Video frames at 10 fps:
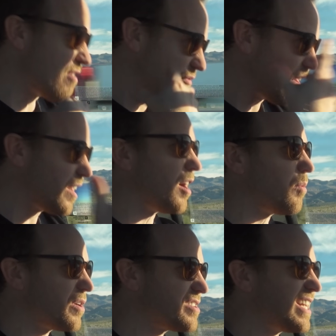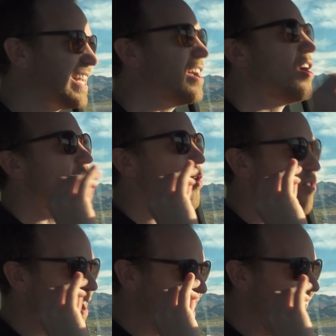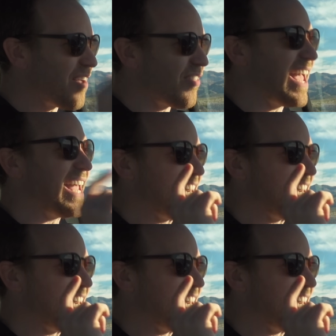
Rivian R1T already out there,